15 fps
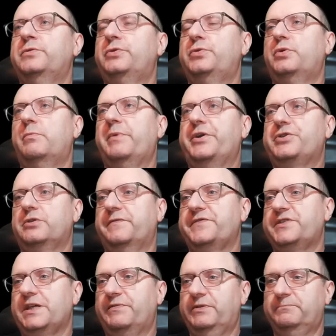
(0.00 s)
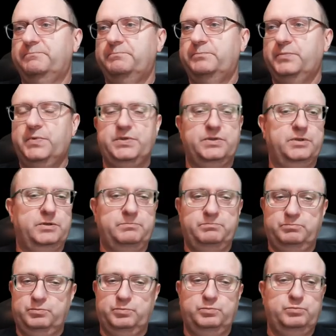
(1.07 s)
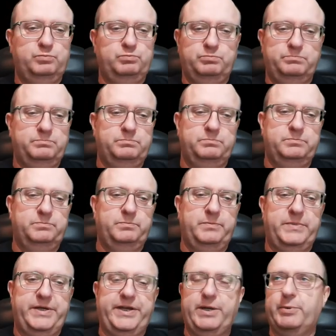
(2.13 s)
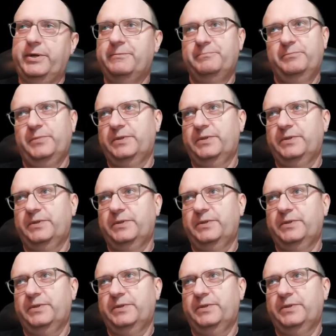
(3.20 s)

to a match of 7. So anyway,